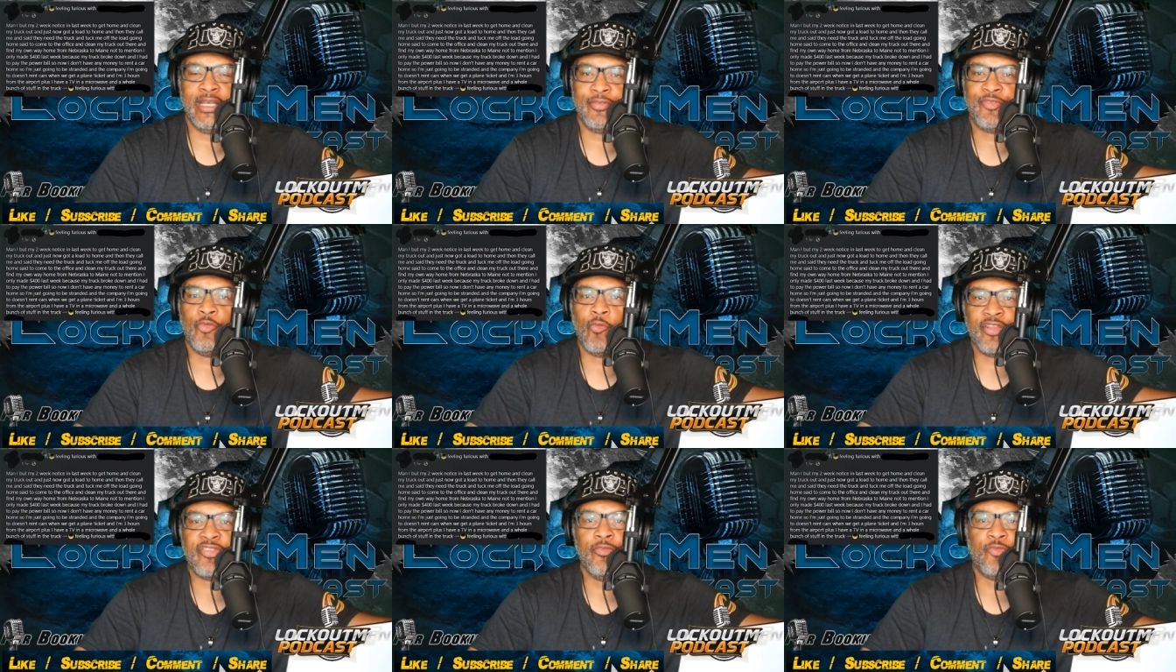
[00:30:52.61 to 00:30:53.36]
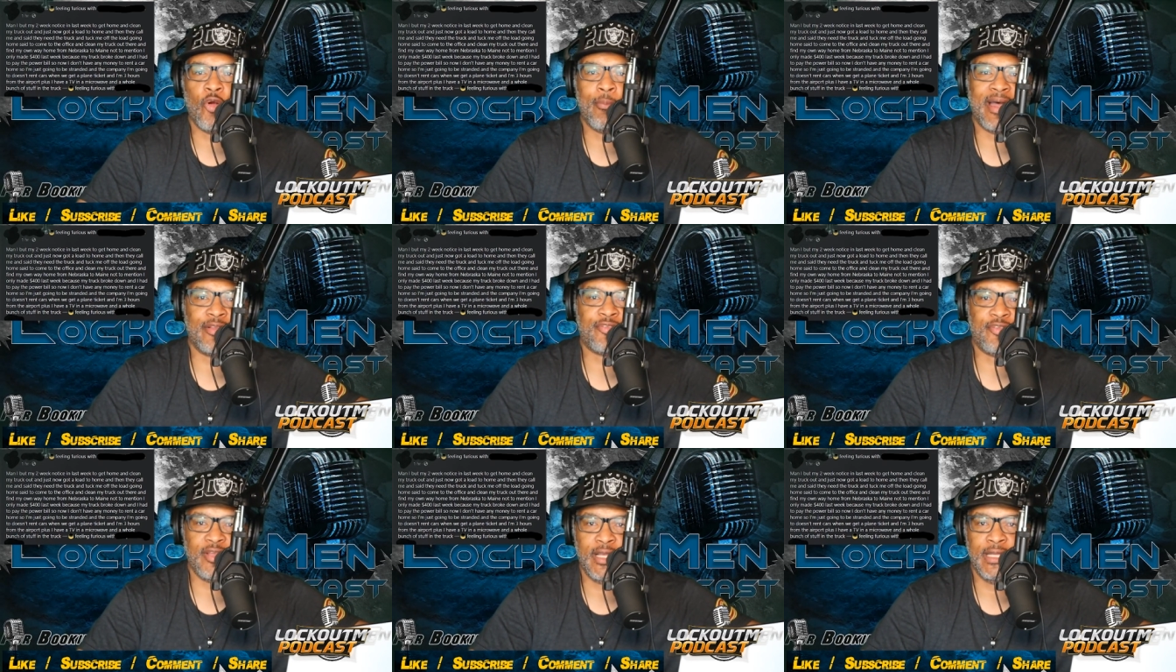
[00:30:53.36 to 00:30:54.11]
If it wasn't for my
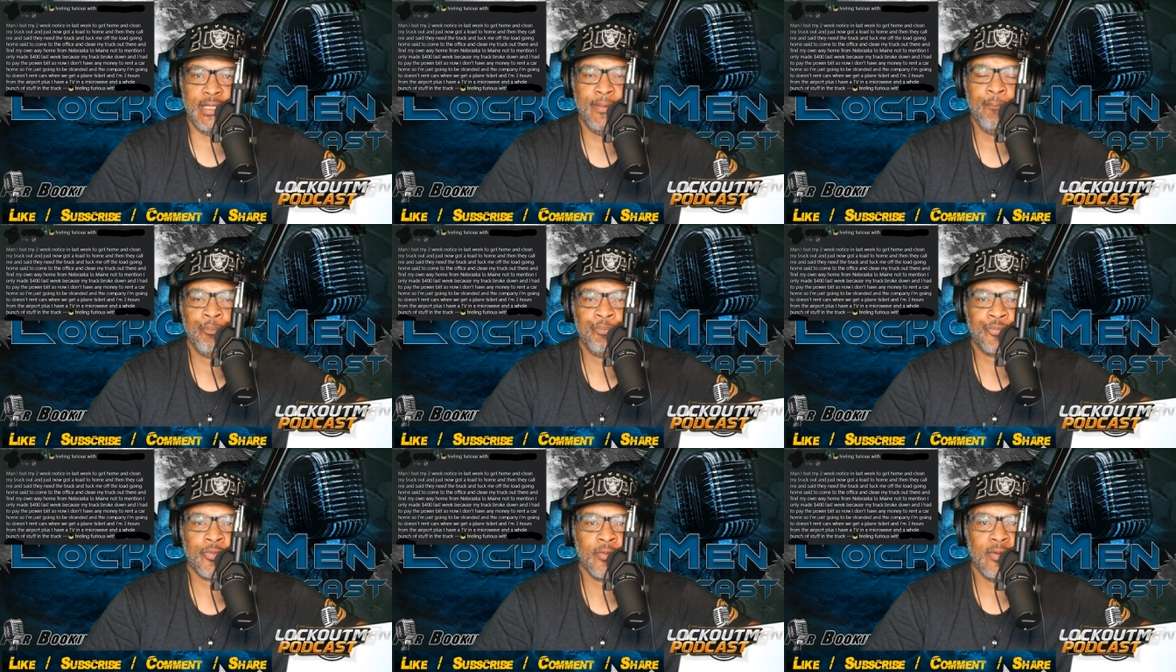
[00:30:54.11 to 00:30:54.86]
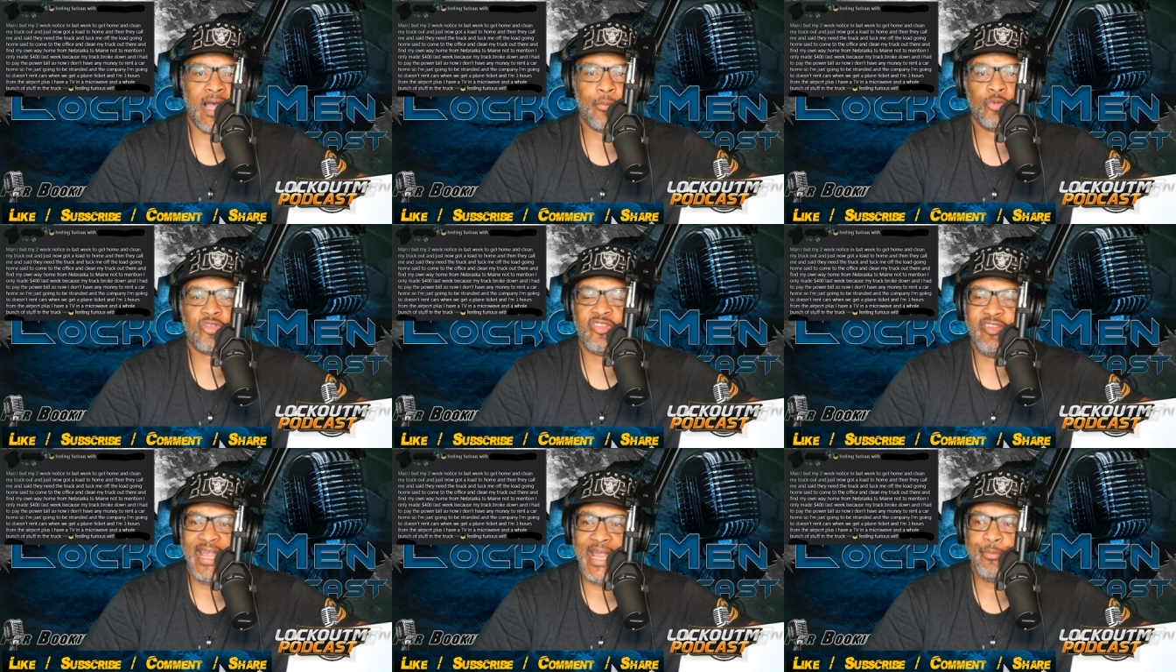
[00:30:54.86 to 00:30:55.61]
son, I was
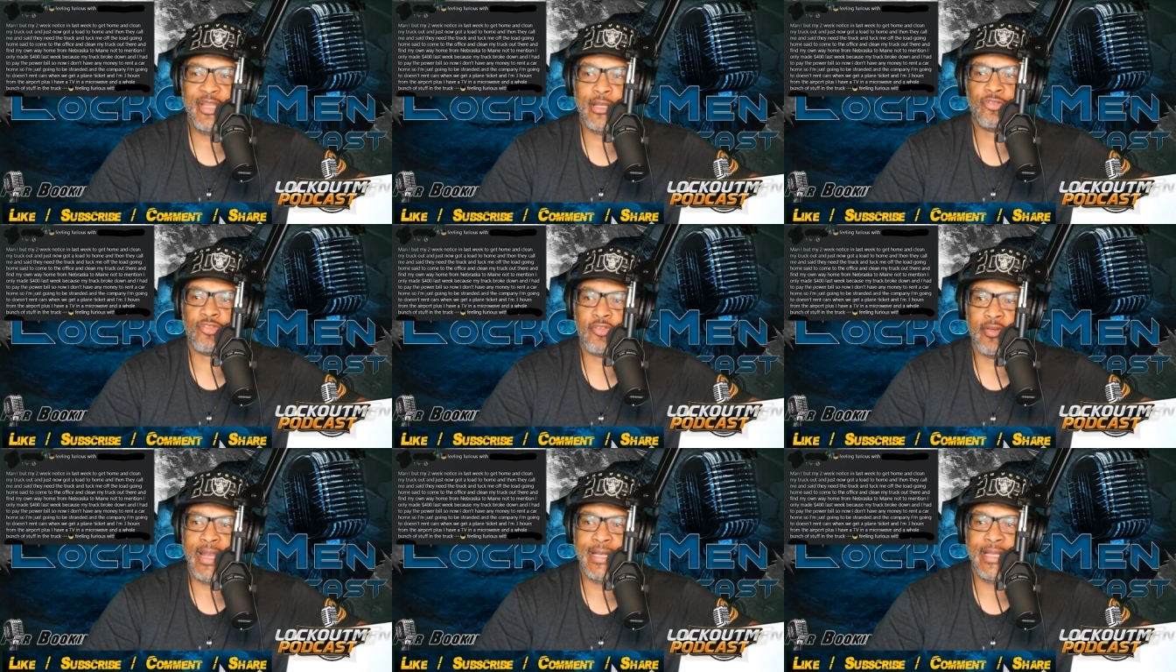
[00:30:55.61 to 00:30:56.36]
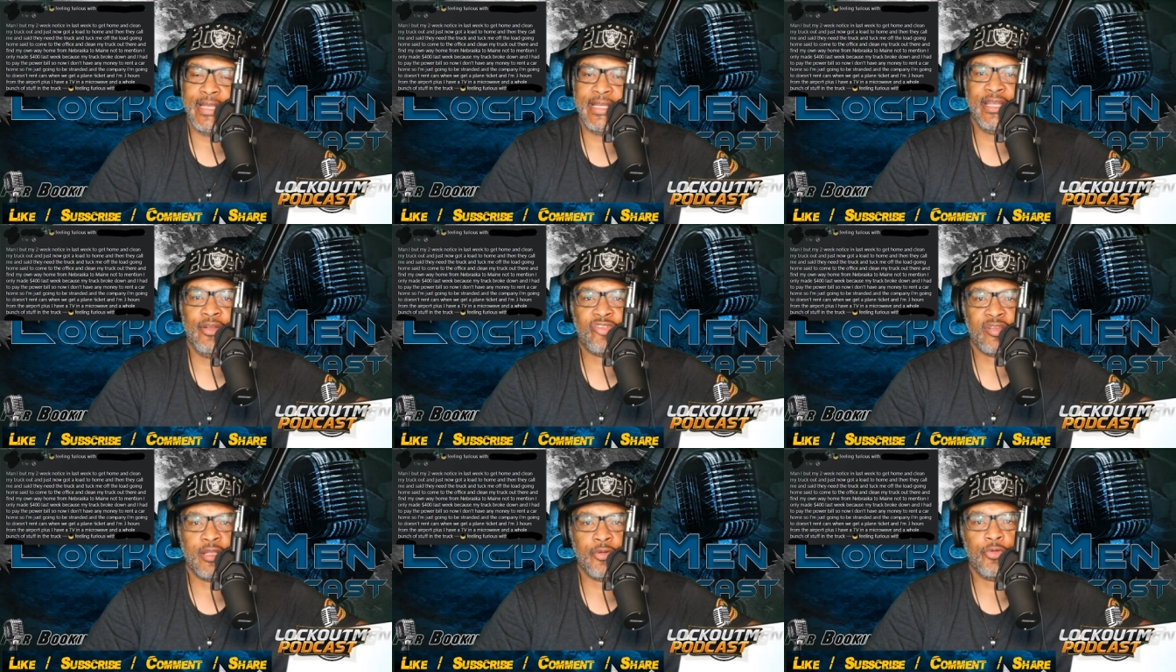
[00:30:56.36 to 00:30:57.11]
damn near stranded in
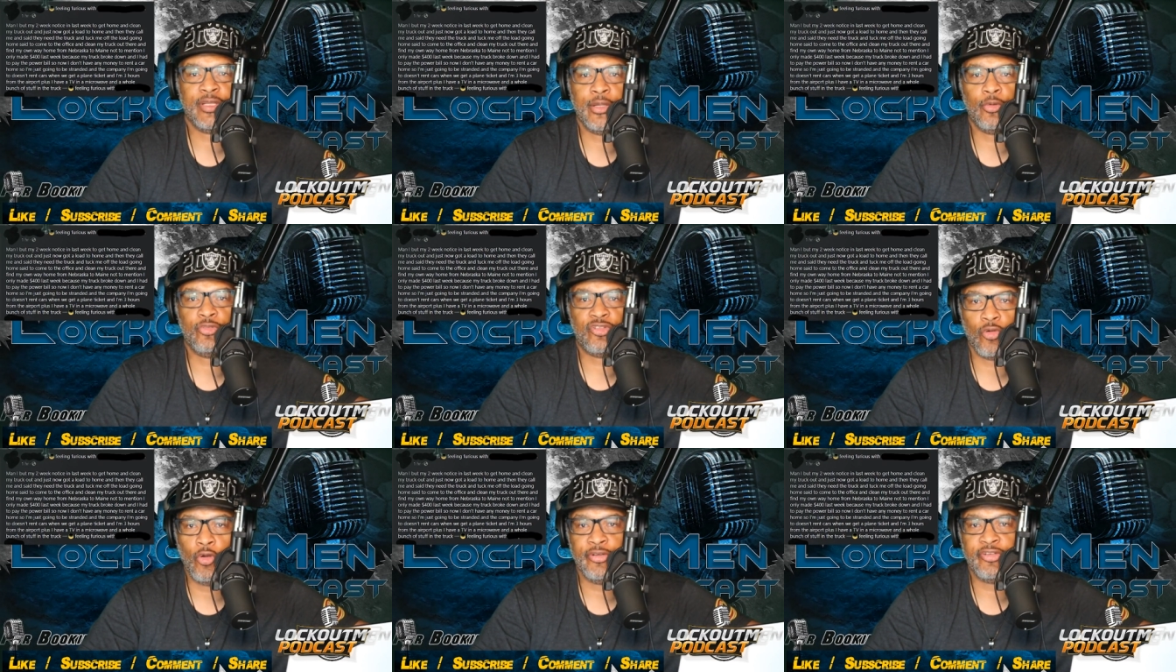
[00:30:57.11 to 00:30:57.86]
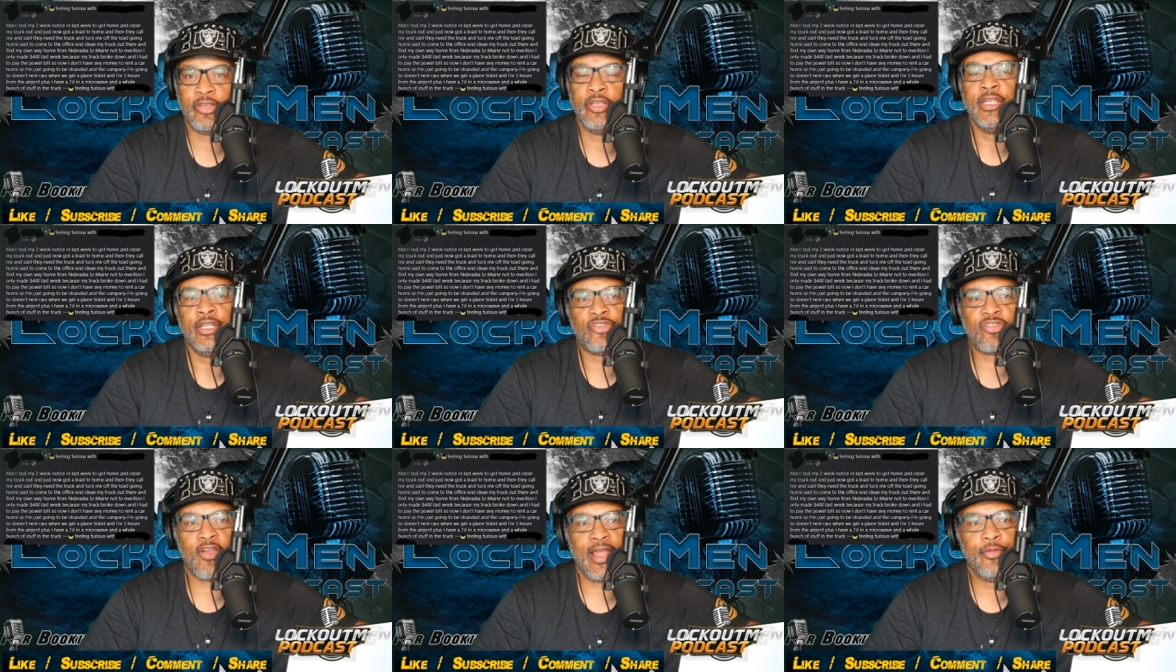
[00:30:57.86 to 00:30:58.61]
Tunnel Hill, Georgia,
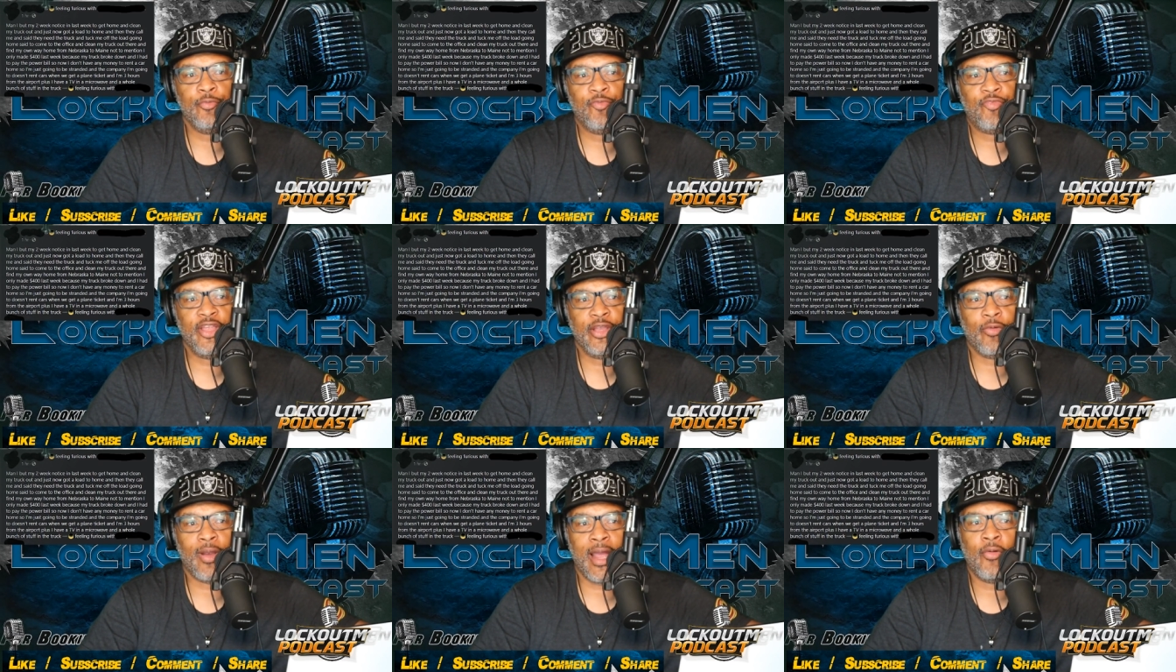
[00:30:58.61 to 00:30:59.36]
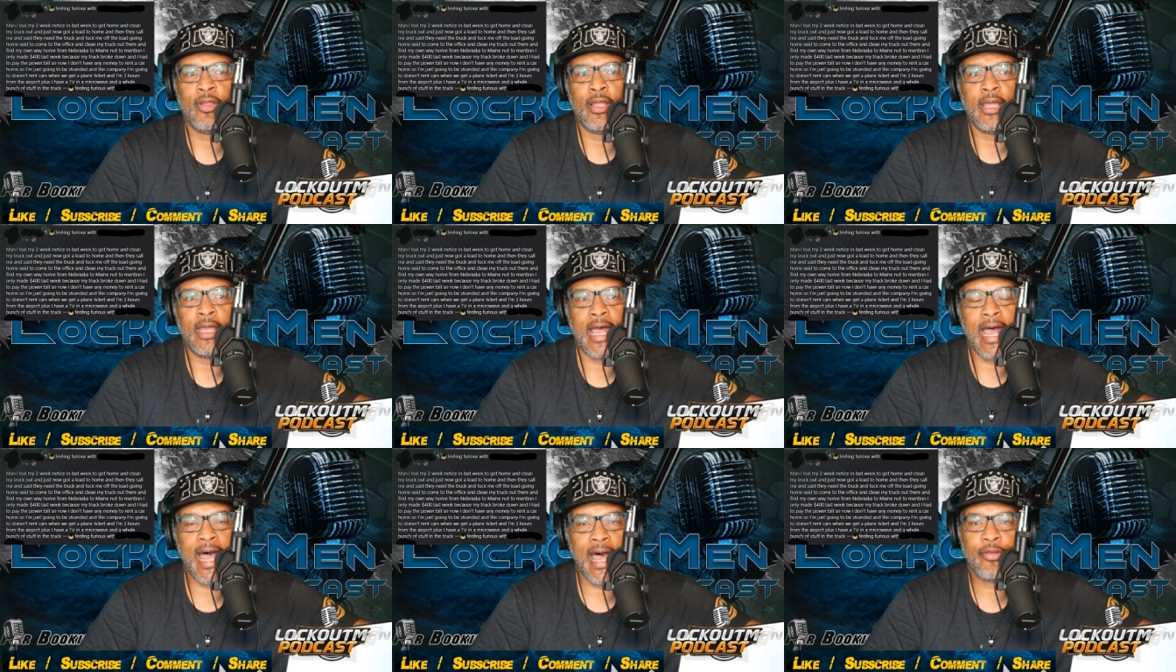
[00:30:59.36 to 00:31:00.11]
trying to figure out
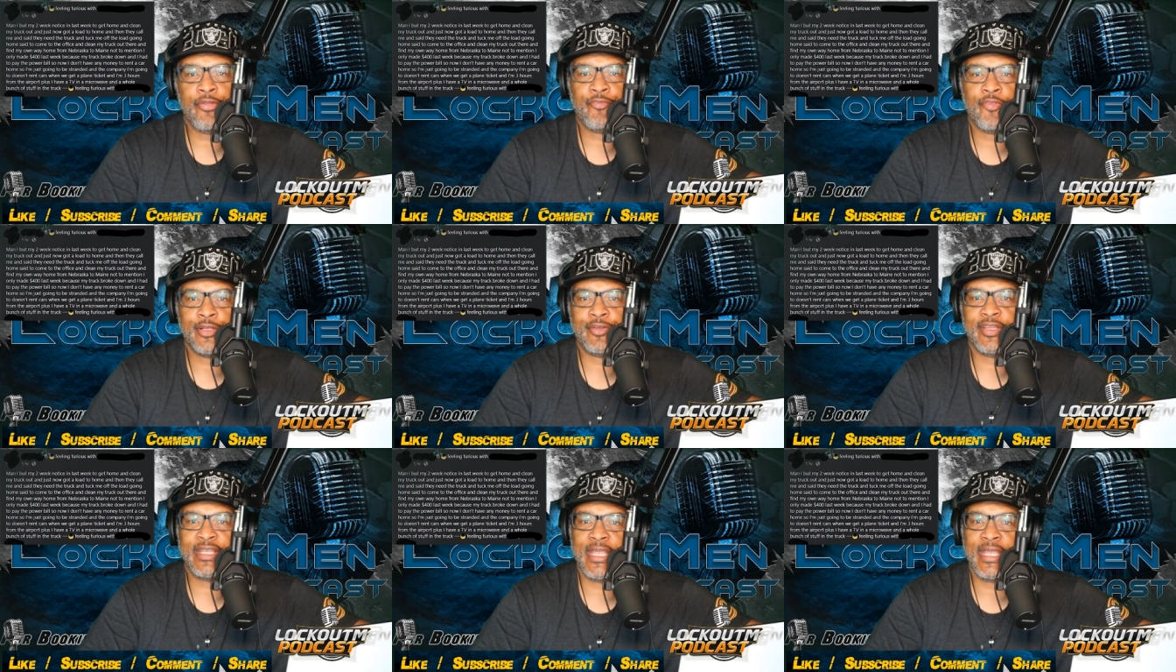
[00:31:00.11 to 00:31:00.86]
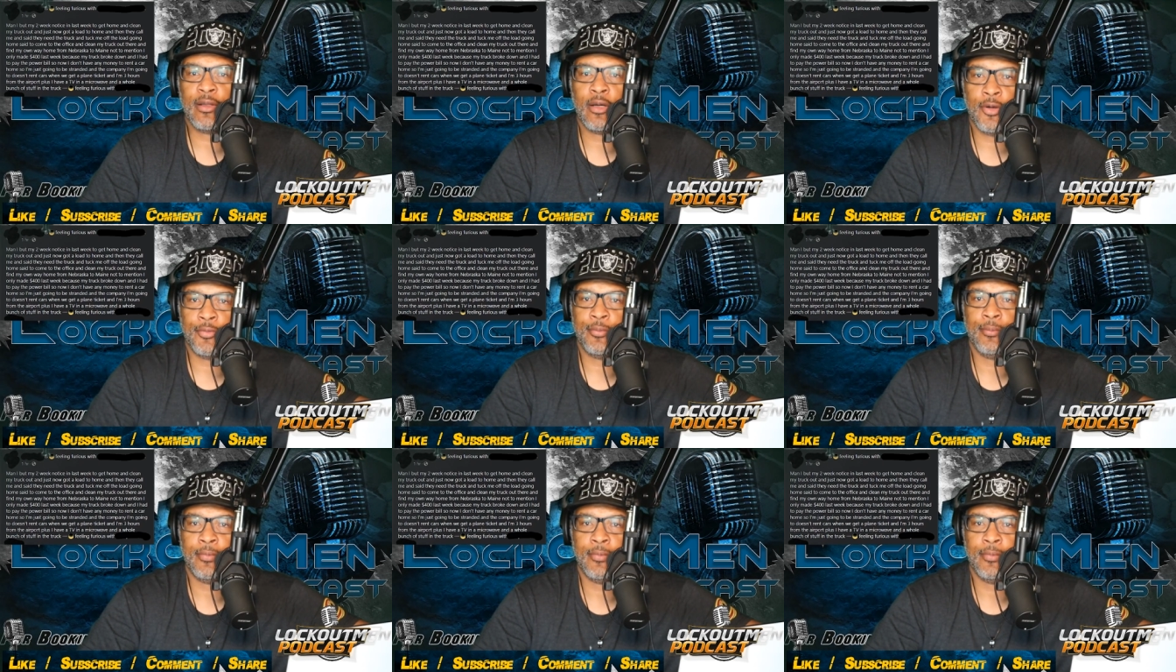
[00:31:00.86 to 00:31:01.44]
how the fuck to get home.